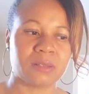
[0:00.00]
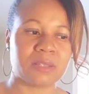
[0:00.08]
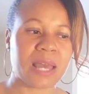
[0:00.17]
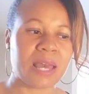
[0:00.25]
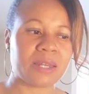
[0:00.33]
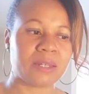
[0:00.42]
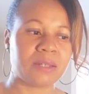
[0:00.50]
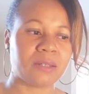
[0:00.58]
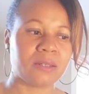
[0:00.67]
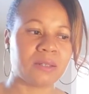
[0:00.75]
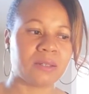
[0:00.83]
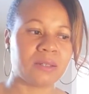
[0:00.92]
that
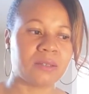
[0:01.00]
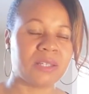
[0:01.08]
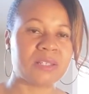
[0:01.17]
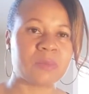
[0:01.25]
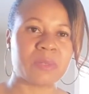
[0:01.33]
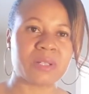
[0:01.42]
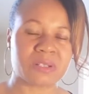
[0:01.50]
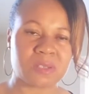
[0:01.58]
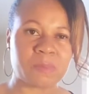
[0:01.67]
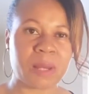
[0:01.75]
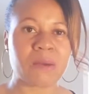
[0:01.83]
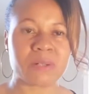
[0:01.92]
these men are
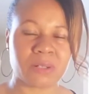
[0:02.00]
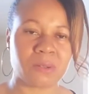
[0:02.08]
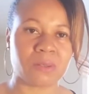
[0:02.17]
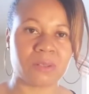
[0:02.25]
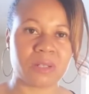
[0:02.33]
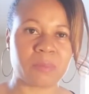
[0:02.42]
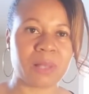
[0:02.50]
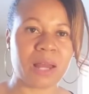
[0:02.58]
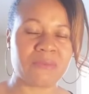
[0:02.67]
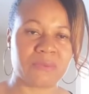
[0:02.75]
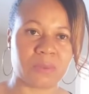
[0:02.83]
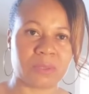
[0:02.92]
spouting on their
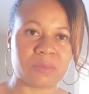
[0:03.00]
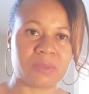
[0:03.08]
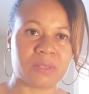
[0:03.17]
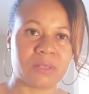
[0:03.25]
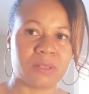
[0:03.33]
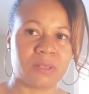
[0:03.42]
platforms.